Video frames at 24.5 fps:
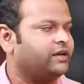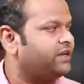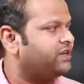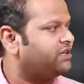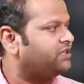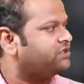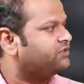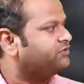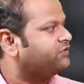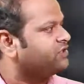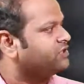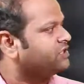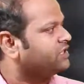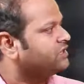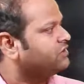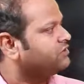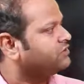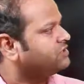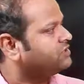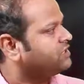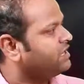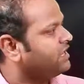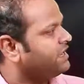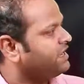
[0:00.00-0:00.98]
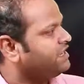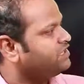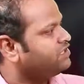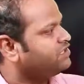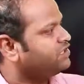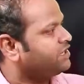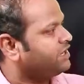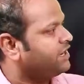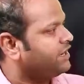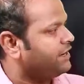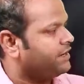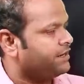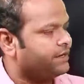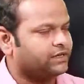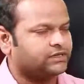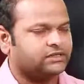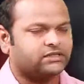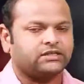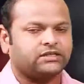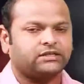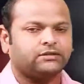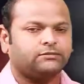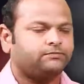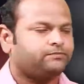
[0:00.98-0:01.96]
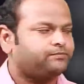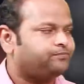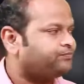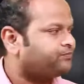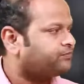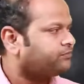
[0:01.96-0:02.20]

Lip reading: which gives each radius.